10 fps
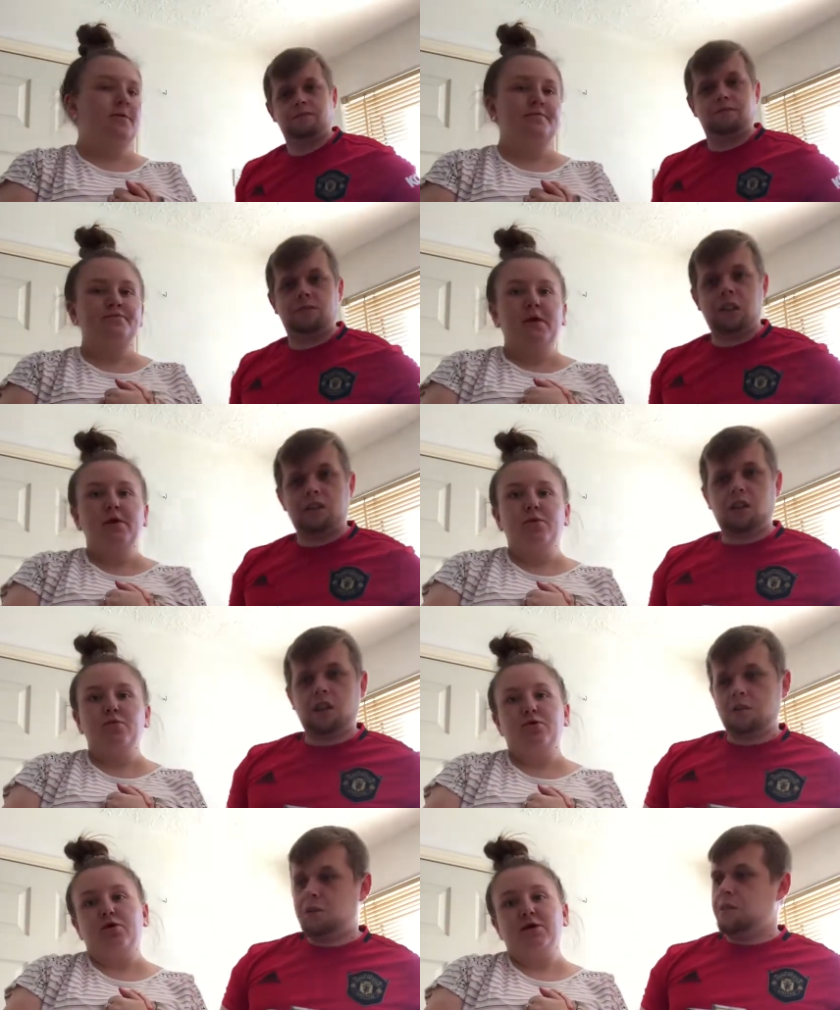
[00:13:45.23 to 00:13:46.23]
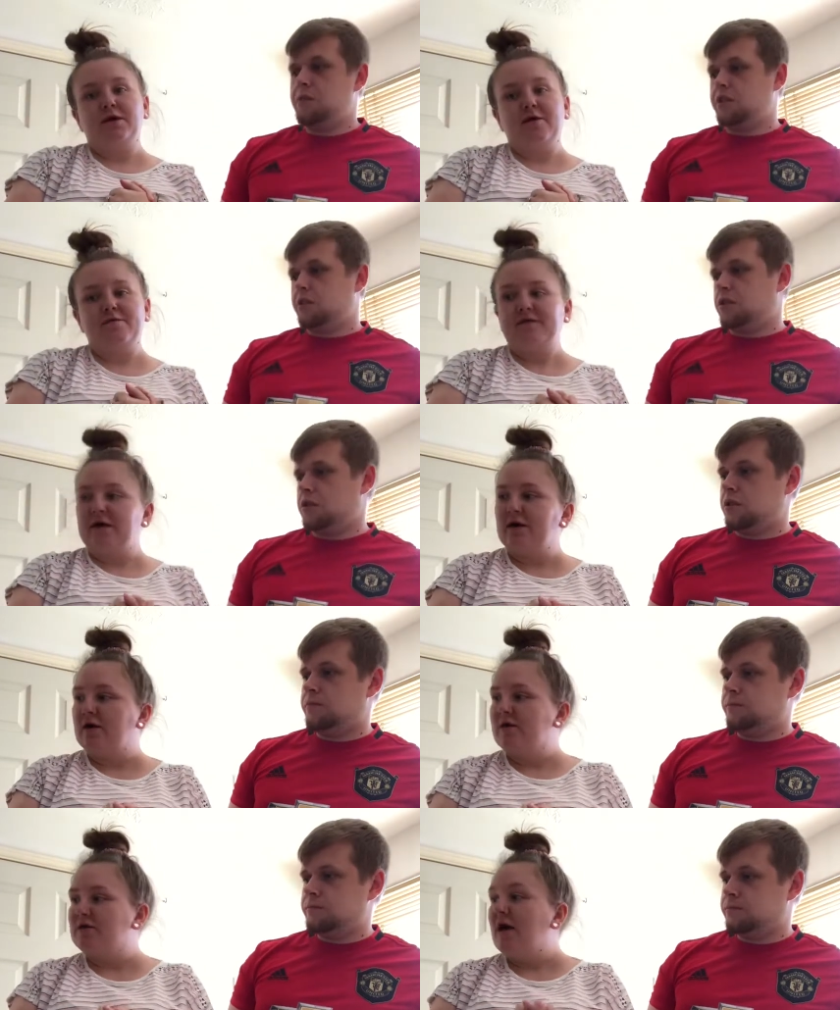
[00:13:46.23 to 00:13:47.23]
Speaker 1: Yeah, so that's
Speaker 2: pretty much... Cross our
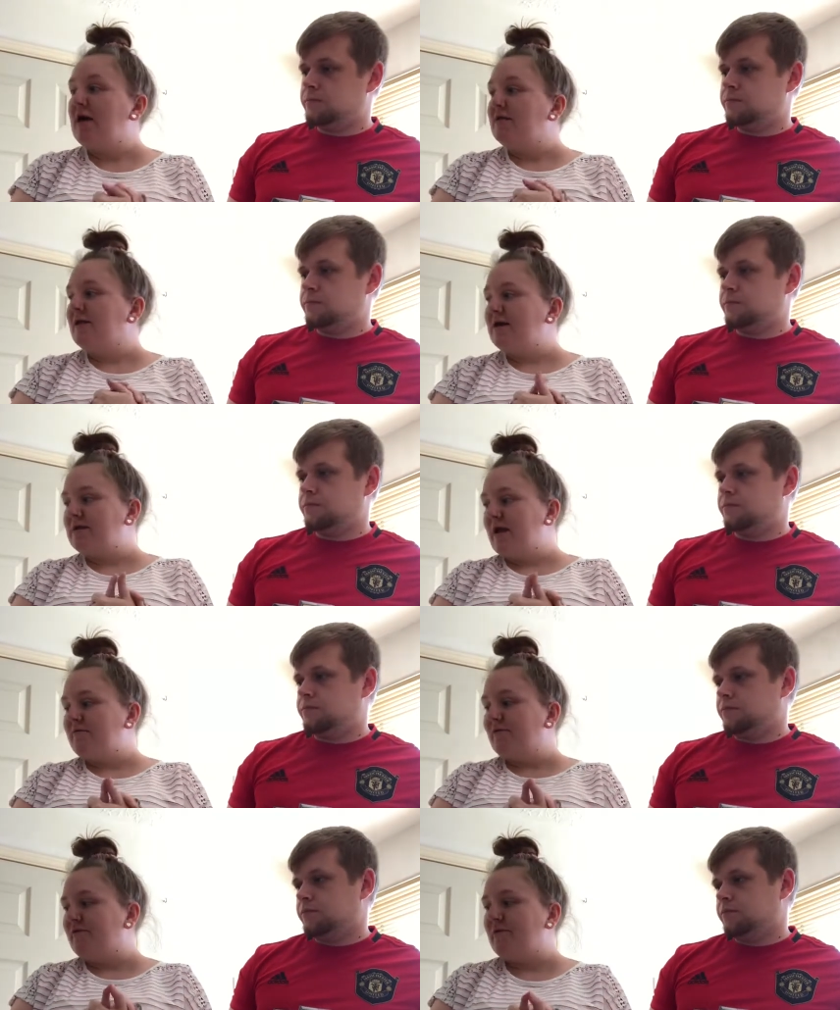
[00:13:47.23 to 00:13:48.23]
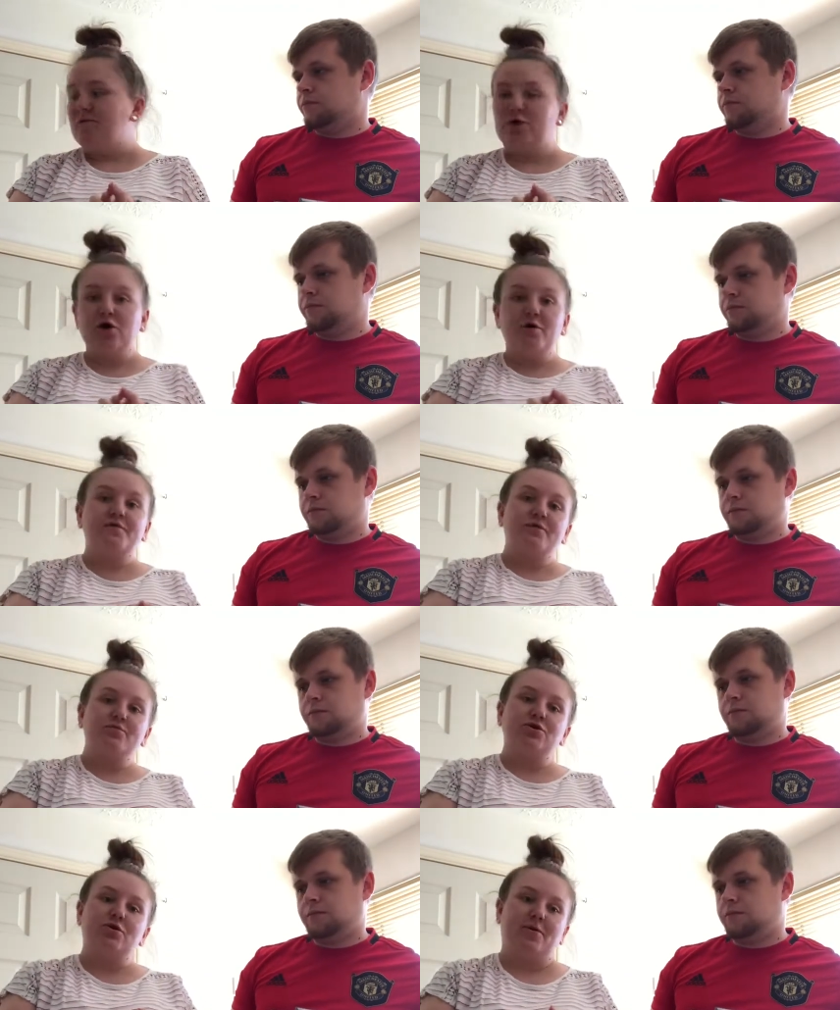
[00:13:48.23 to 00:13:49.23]
fingers. That's everything we got from
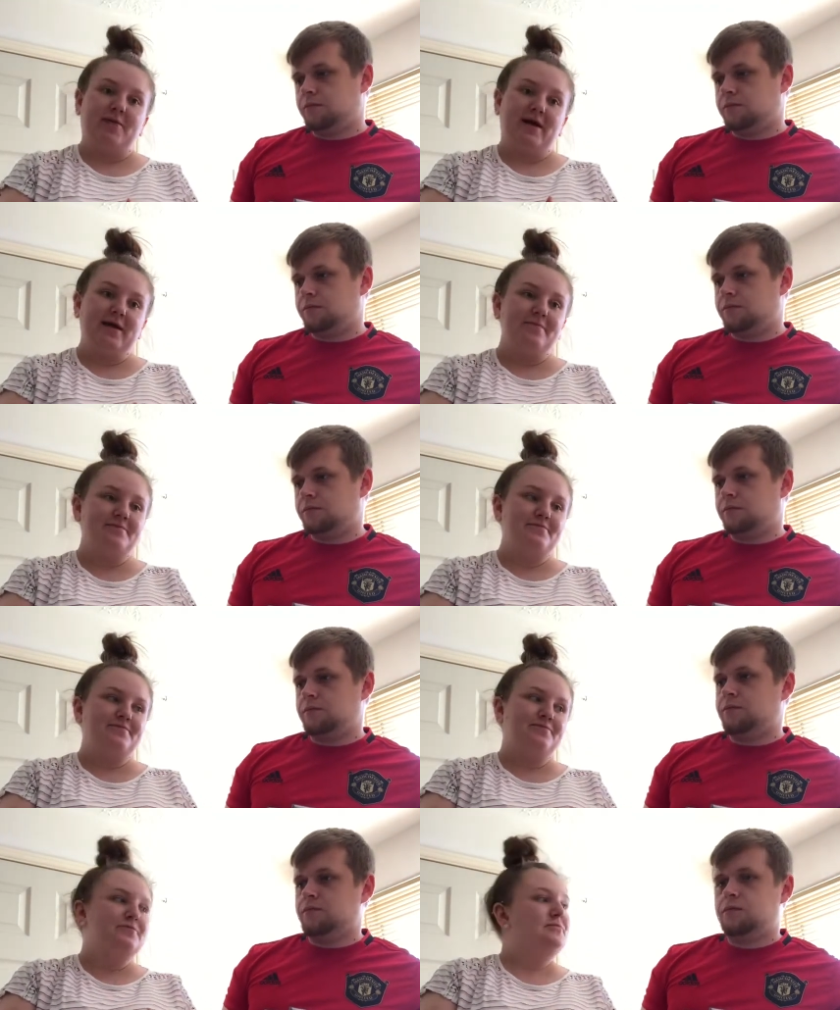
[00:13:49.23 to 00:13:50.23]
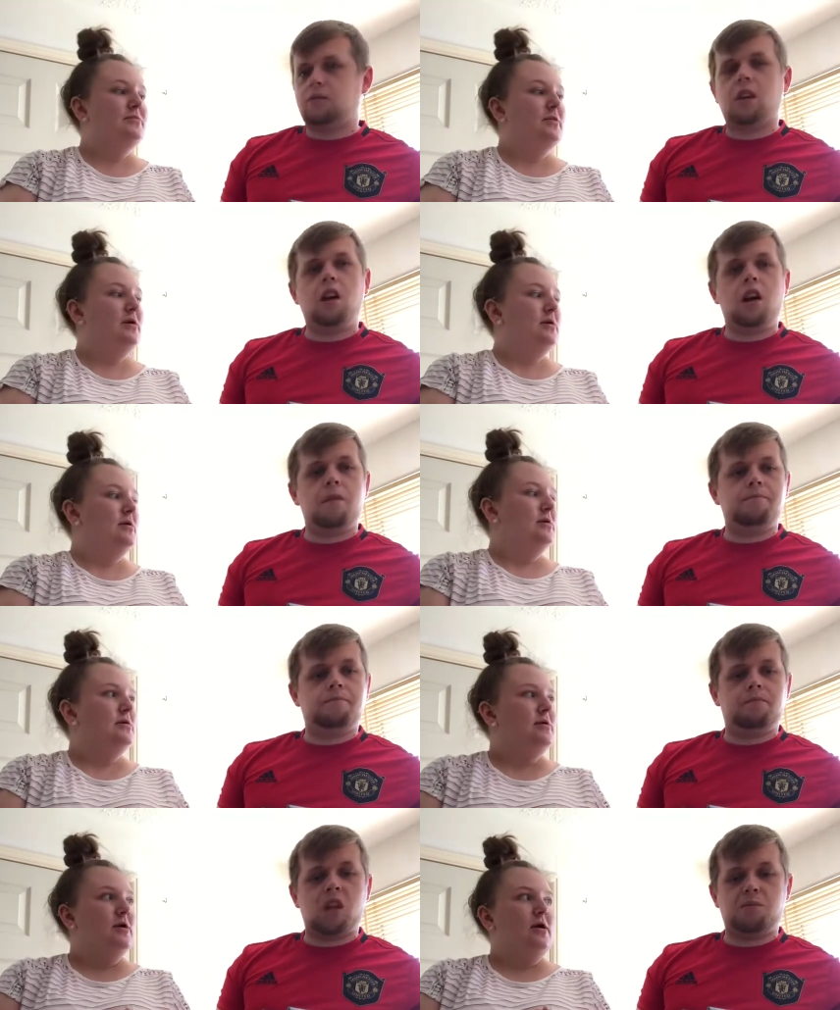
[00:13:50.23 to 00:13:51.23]
shopping.
Speaker 1: Um,
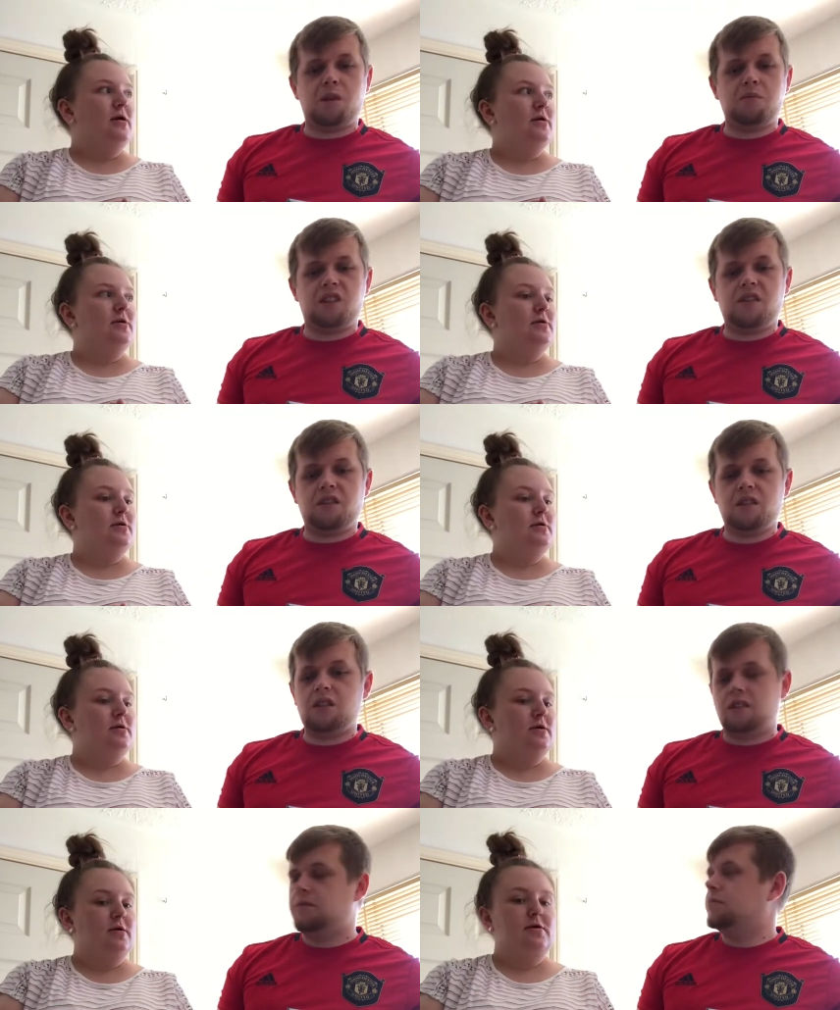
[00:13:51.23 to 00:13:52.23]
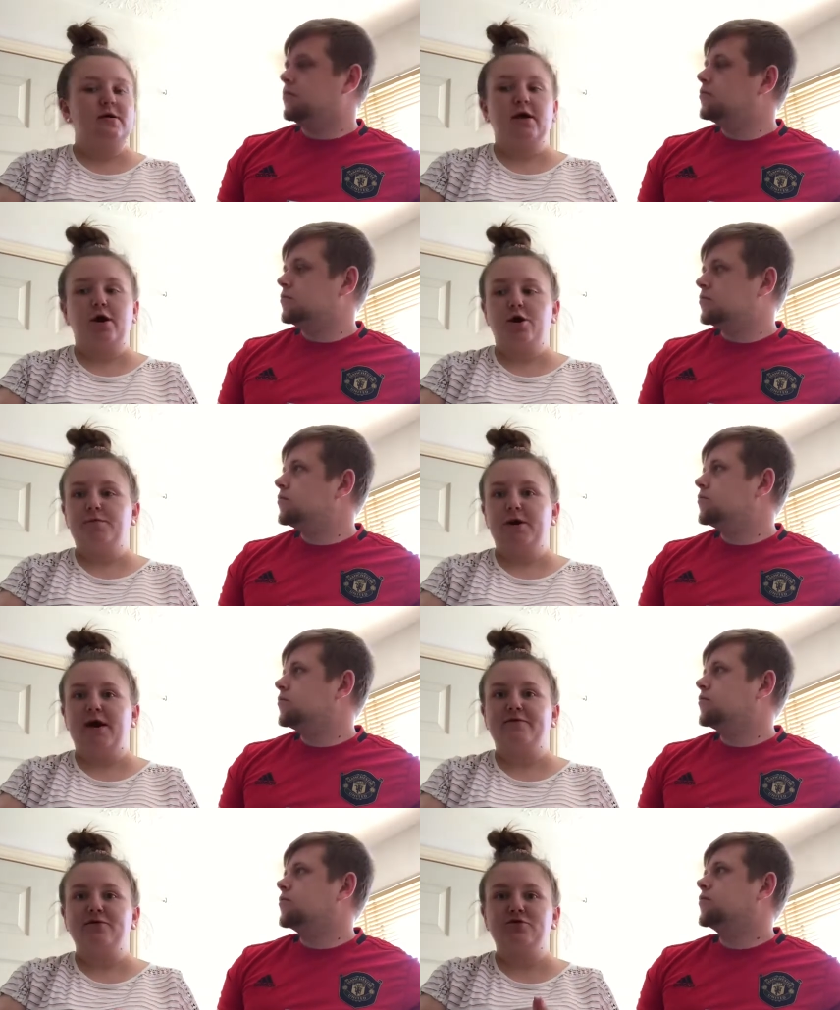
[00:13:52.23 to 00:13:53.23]
that's pretty much everything, yeah?
Speaker 2: Yeah, I hope you
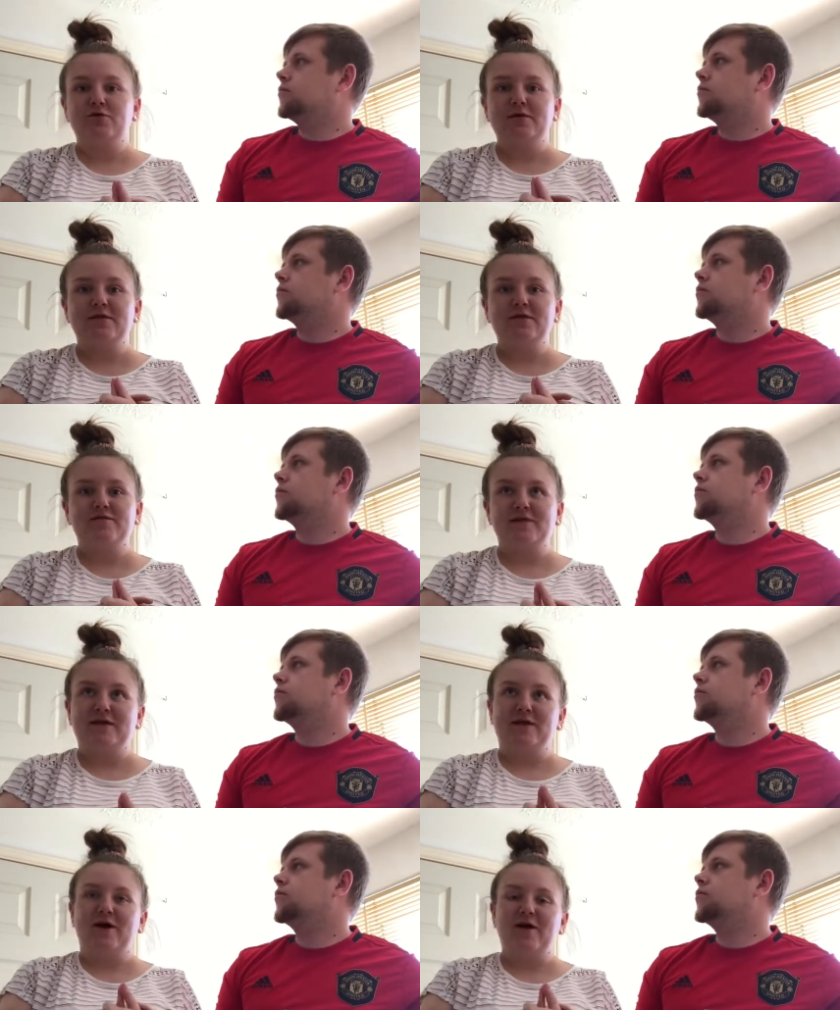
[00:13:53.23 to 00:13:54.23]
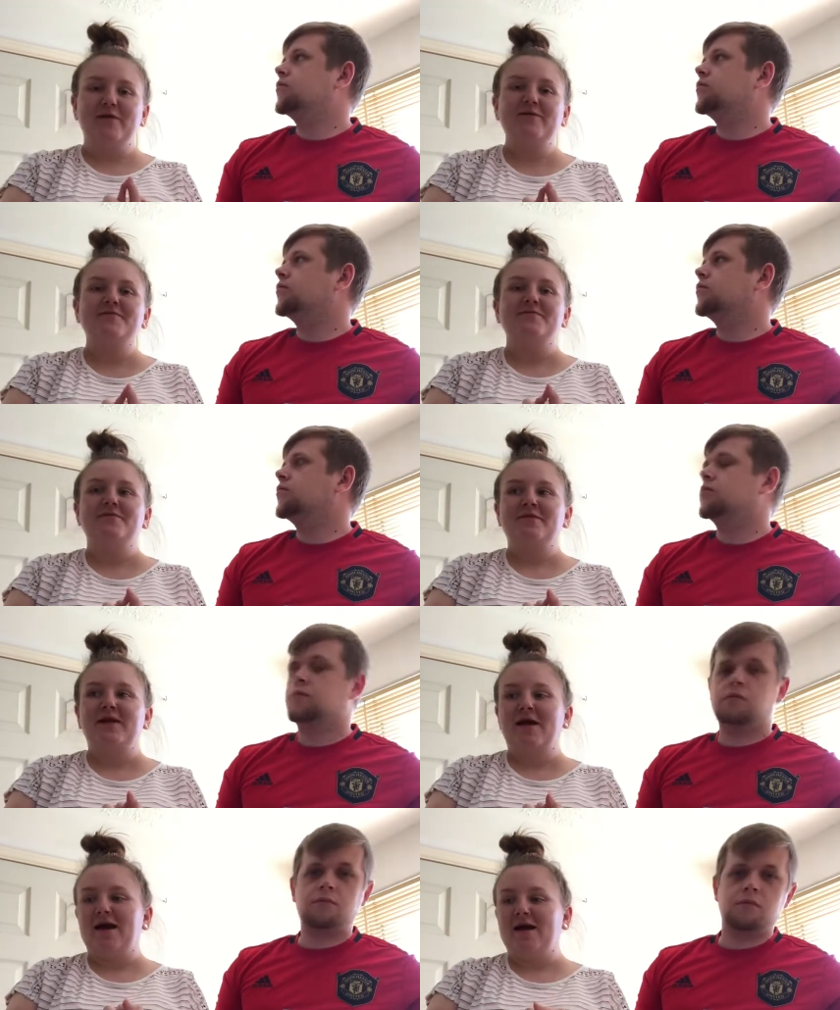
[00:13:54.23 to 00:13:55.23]
have enjoyed this video.
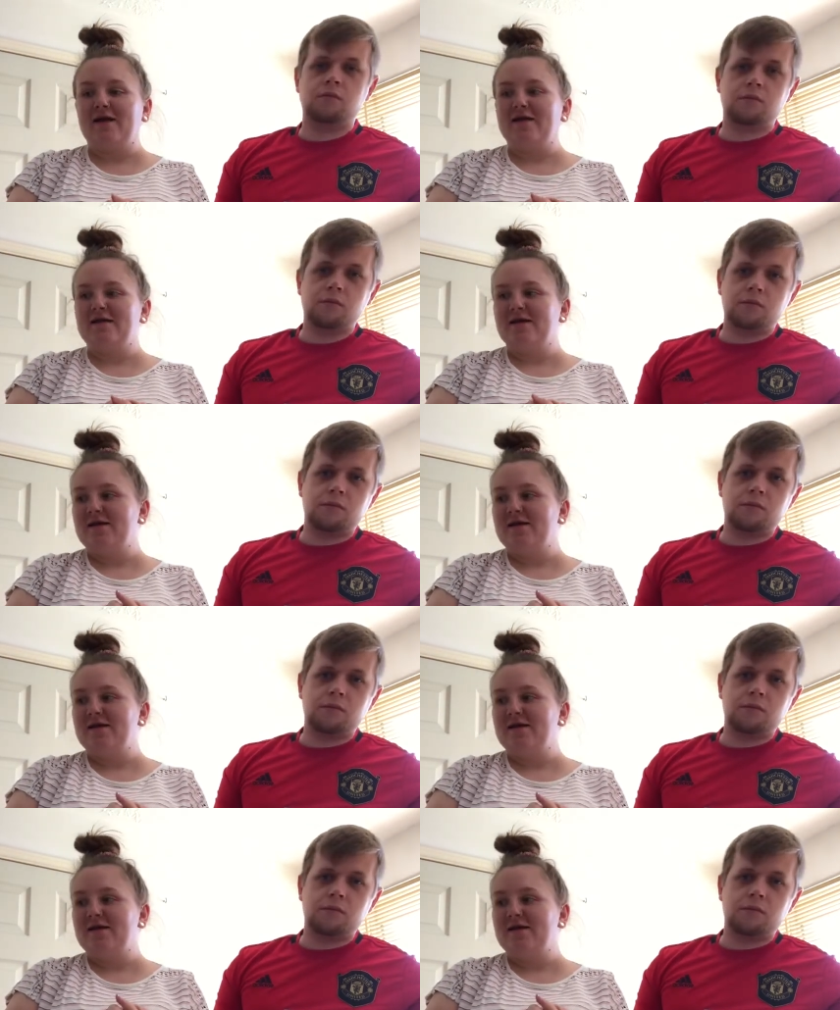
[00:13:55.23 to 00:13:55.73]
And,